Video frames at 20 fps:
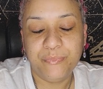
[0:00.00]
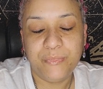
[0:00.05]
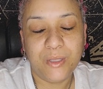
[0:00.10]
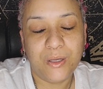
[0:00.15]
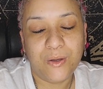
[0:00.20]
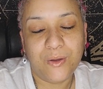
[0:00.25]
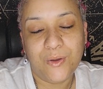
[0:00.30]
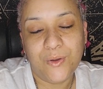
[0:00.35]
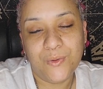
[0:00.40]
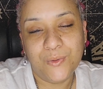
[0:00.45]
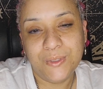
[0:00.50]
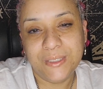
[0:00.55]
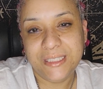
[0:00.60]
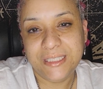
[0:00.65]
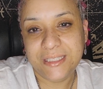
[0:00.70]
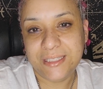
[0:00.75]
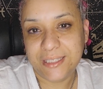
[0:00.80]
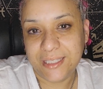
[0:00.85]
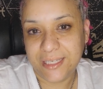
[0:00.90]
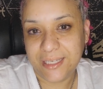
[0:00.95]
the
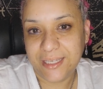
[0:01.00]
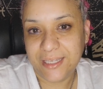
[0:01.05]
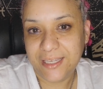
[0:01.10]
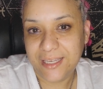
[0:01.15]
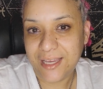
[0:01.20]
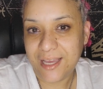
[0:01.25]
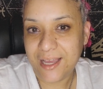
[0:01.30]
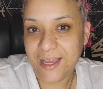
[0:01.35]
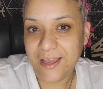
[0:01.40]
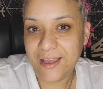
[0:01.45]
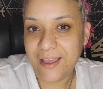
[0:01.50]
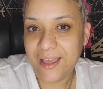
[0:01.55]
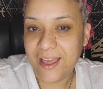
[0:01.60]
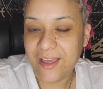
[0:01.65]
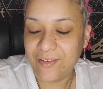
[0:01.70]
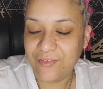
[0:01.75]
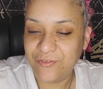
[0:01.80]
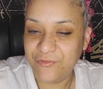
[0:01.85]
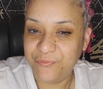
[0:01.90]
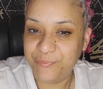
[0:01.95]
only thing I
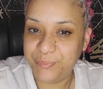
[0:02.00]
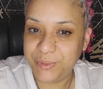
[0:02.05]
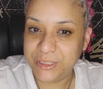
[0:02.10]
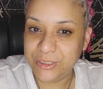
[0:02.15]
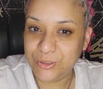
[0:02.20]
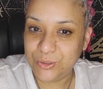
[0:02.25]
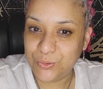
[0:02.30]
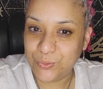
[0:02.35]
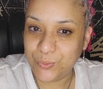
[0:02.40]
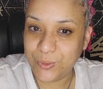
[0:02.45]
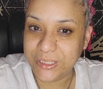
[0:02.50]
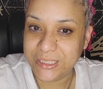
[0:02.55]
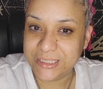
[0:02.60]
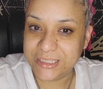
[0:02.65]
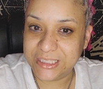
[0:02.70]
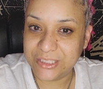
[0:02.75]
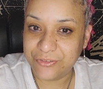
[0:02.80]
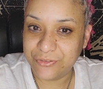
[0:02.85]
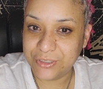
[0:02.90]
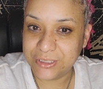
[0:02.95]
have been doing
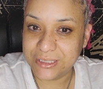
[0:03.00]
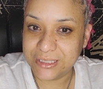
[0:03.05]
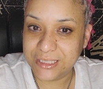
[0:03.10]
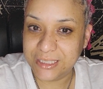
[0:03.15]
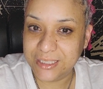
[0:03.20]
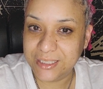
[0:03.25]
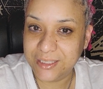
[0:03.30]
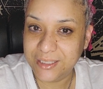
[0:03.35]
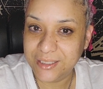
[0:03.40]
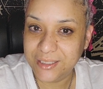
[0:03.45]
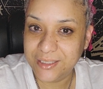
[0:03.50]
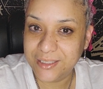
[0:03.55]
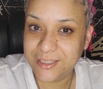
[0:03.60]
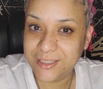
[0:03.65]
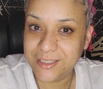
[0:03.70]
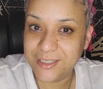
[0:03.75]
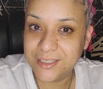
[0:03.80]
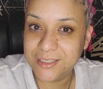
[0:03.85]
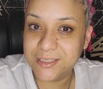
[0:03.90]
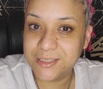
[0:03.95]
differently
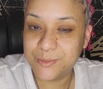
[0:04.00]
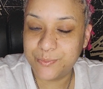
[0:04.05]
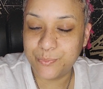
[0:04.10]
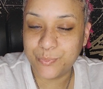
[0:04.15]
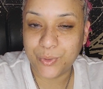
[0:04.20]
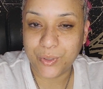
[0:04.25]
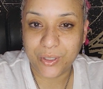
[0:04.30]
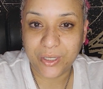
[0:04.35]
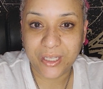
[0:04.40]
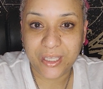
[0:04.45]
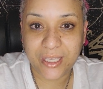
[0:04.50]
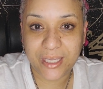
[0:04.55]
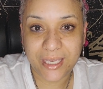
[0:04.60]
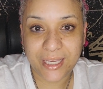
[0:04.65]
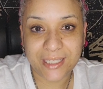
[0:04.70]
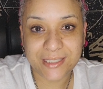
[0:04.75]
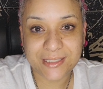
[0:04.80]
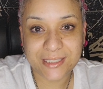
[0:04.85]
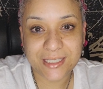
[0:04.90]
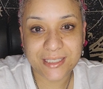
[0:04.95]
is burning
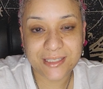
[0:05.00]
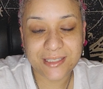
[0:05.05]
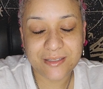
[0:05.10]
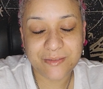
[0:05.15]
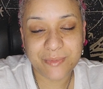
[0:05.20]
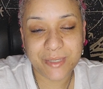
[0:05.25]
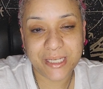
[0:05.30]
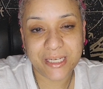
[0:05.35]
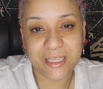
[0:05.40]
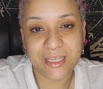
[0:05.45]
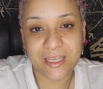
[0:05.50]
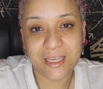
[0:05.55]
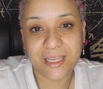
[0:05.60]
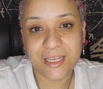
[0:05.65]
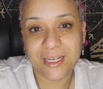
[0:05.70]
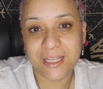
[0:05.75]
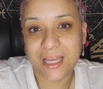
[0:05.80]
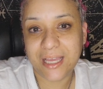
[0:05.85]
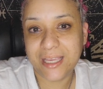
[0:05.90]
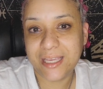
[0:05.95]
ancestor money.
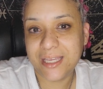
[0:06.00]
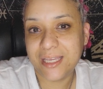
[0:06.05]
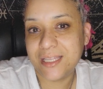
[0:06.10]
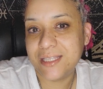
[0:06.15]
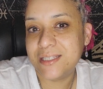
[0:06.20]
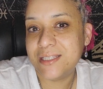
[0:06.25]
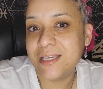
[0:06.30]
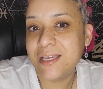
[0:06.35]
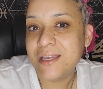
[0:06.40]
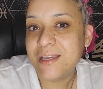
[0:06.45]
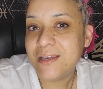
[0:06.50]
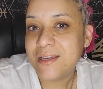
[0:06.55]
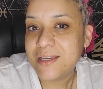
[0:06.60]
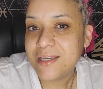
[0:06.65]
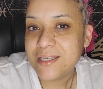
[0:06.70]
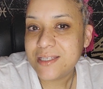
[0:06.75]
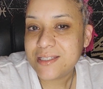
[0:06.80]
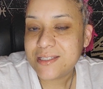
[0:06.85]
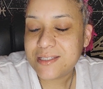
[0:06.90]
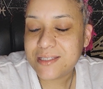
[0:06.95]
And I can
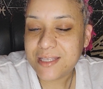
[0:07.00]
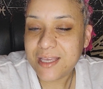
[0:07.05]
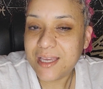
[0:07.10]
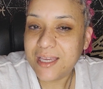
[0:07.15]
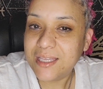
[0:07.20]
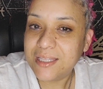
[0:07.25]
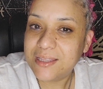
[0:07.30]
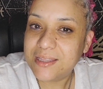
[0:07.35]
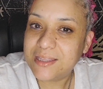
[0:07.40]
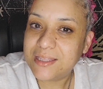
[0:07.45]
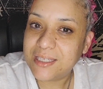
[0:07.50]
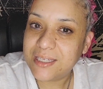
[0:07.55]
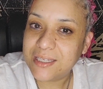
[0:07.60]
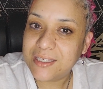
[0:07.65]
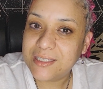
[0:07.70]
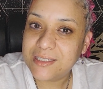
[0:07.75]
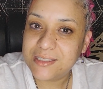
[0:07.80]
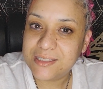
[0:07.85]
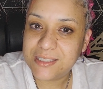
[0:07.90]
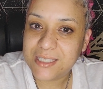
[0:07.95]
say
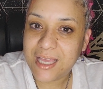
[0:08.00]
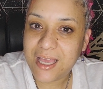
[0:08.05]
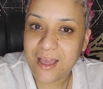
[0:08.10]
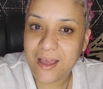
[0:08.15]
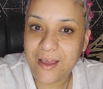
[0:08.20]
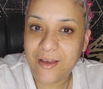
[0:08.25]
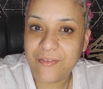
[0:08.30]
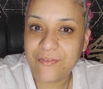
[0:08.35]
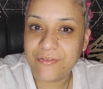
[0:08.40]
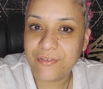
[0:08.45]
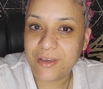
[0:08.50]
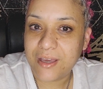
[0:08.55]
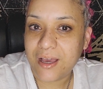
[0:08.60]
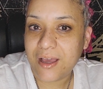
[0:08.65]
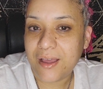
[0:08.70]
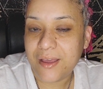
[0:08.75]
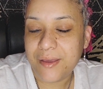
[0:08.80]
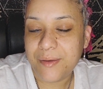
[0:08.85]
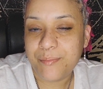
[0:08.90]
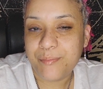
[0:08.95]
things have
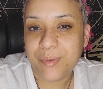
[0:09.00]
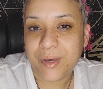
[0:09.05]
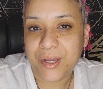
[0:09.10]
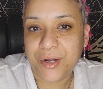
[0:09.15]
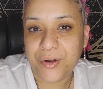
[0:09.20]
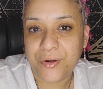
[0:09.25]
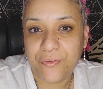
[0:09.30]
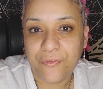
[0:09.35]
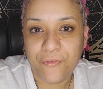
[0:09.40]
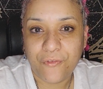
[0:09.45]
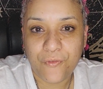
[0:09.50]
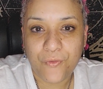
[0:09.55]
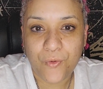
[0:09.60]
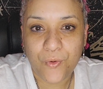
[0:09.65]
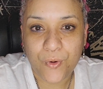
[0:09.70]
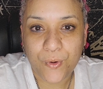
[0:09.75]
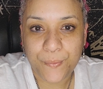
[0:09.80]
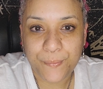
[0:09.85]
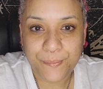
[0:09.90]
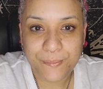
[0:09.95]
gotten better
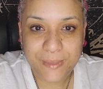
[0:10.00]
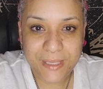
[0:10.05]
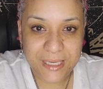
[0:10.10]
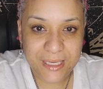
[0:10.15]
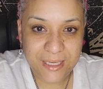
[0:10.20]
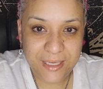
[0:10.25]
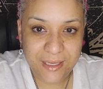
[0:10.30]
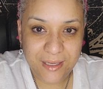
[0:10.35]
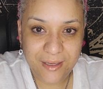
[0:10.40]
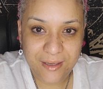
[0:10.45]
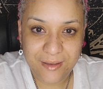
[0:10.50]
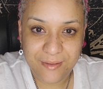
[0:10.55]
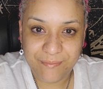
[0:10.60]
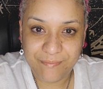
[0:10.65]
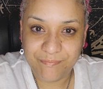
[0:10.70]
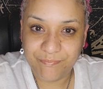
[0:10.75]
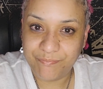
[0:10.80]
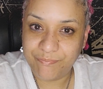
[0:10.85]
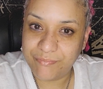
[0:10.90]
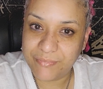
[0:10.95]
for me.
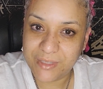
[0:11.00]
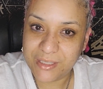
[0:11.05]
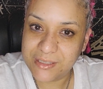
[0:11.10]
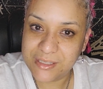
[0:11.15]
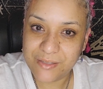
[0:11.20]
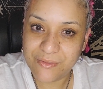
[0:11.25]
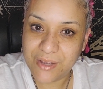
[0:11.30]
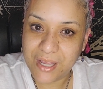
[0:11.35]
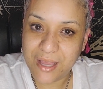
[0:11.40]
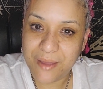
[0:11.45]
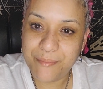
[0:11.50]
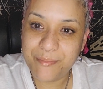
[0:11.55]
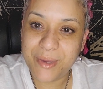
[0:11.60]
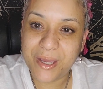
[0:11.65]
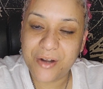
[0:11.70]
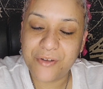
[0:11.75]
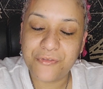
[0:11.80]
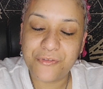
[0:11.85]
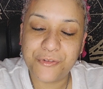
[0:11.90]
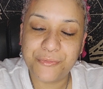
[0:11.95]
Things have gotten
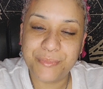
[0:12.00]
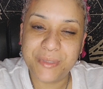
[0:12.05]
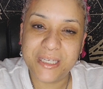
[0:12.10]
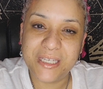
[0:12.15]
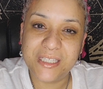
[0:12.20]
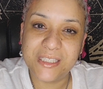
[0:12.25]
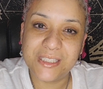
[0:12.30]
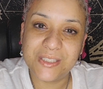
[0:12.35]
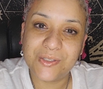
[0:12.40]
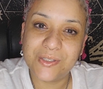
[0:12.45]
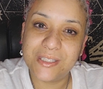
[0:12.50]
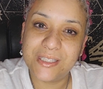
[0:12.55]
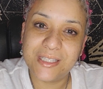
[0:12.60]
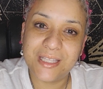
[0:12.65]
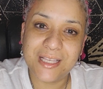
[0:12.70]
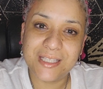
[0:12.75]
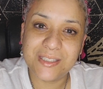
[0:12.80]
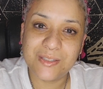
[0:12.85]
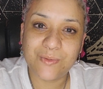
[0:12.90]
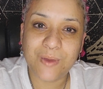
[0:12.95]
better for me. So
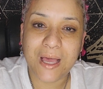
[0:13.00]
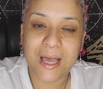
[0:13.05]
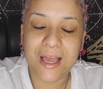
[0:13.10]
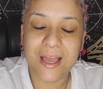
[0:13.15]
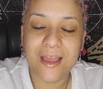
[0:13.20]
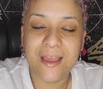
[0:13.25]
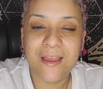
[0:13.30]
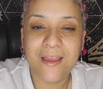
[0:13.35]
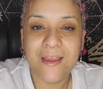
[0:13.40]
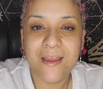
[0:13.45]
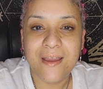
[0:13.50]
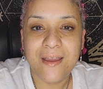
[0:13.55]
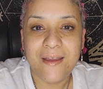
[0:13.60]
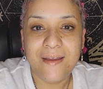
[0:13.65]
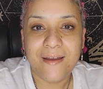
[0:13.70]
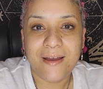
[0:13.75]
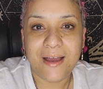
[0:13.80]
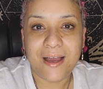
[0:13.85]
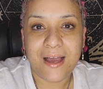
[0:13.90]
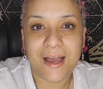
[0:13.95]
that's why
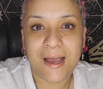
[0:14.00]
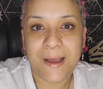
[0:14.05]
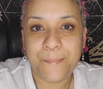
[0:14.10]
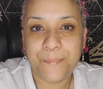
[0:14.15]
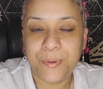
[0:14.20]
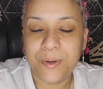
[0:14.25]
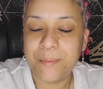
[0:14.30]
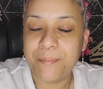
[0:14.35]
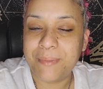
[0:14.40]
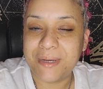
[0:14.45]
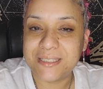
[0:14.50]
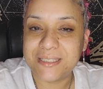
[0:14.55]
I put